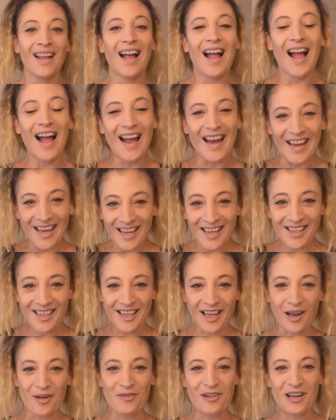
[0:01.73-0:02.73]
Hi,
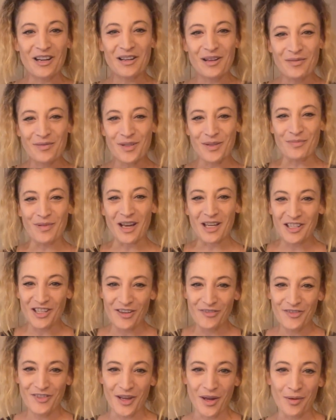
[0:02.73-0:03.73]
and welcome to my
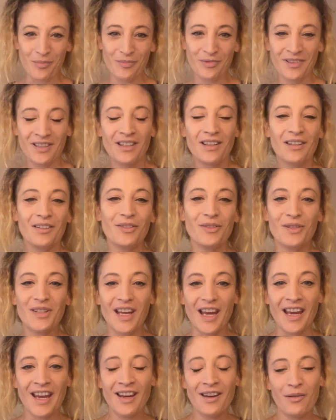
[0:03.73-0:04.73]
Shift Up.
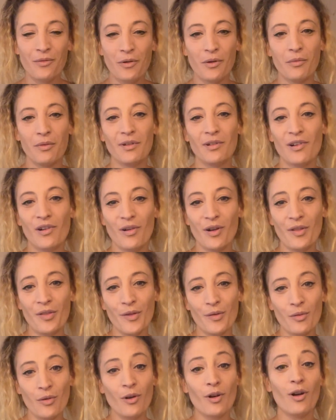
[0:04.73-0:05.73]
Today we will go
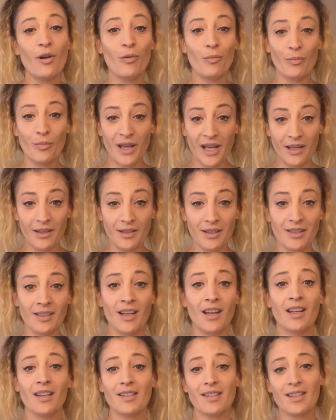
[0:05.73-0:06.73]
through a homemade
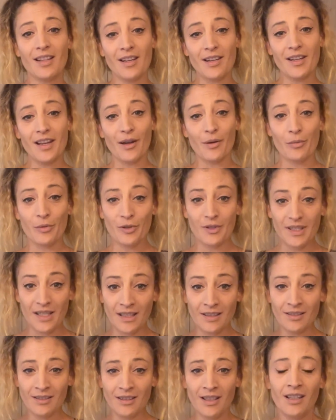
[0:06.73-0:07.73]
skincare
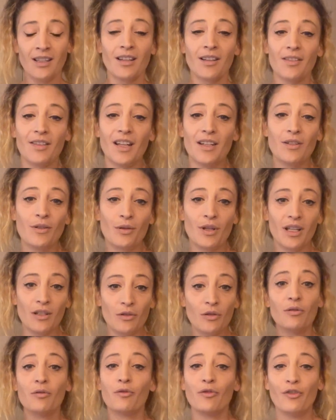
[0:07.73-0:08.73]
routine that you can
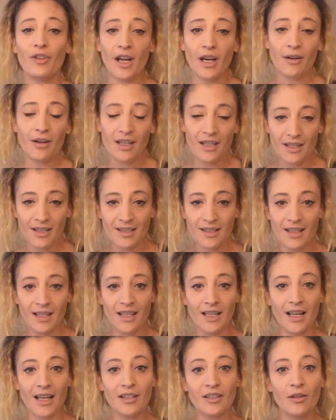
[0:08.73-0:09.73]
do very easily
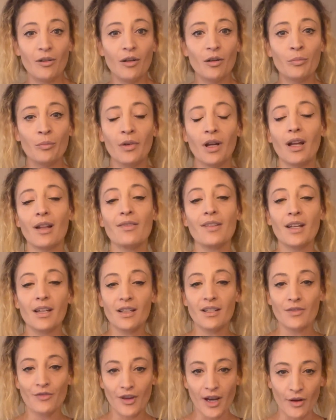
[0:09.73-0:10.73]
at home and that
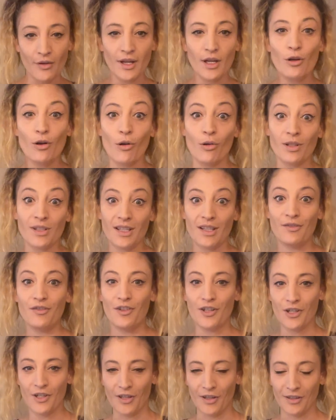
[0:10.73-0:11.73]
is very cost
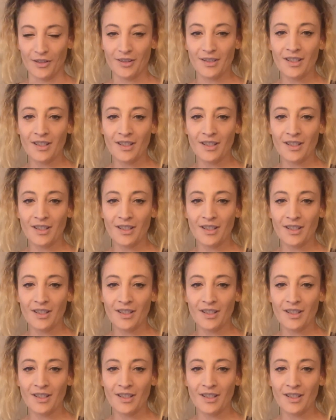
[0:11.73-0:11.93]
efficient.